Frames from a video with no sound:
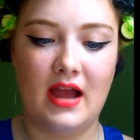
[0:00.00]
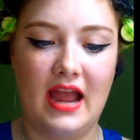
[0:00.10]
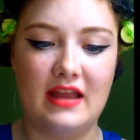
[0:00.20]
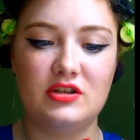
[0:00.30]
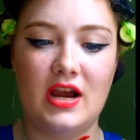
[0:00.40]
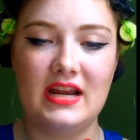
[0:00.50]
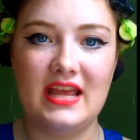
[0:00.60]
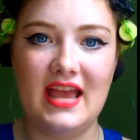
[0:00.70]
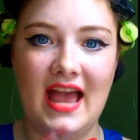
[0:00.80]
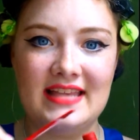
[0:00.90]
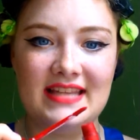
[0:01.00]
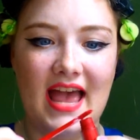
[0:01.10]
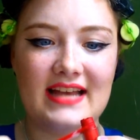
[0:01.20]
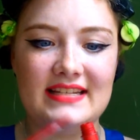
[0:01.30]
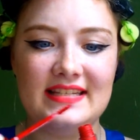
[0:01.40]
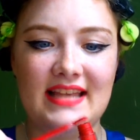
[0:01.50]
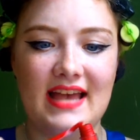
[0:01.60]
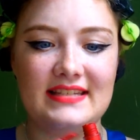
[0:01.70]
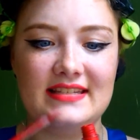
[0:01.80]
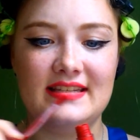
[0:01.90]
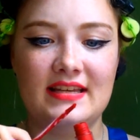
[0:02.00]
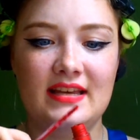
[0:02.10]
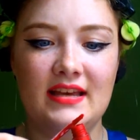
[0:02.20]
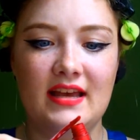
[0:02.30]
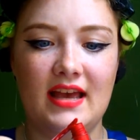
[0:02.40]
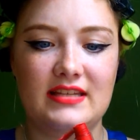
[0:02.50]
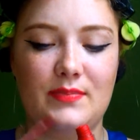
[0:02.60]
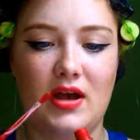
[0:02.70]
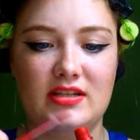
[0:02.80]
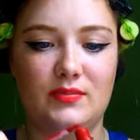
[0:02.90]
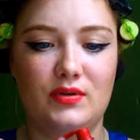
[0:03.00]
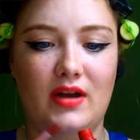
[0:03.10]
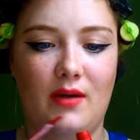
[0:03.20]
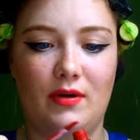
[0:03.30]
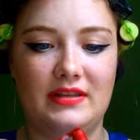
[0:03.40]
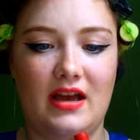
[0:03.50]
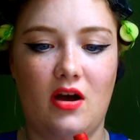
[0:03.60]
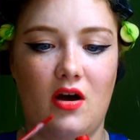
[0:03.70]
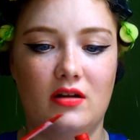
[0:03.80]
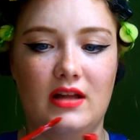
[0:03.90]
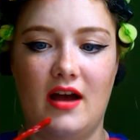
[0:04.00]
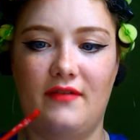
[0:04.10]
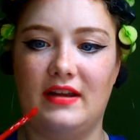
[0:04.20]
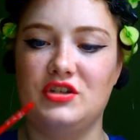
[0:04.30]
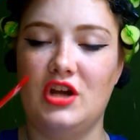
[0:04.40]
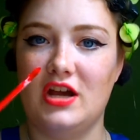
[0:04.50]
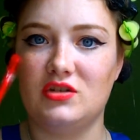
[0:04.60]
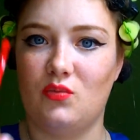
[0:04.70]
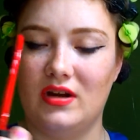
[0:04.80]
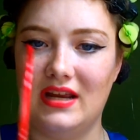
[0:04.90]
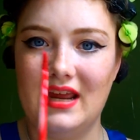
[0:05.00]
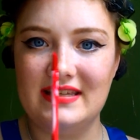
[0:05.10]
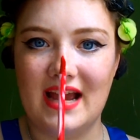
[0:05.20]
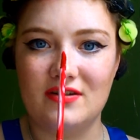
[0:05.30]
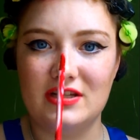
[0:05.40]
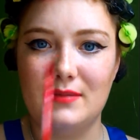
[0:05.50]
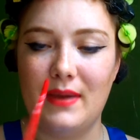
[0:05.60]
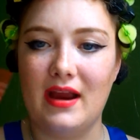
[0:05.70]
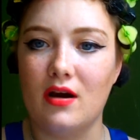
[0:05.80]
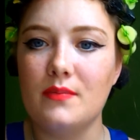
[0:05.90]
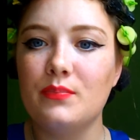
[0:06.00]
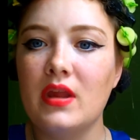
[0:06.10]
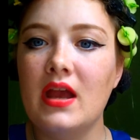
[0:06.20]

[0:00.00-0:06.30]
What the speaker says: I try to get as excess as possible. I want that all off. I just want to get down to the bare.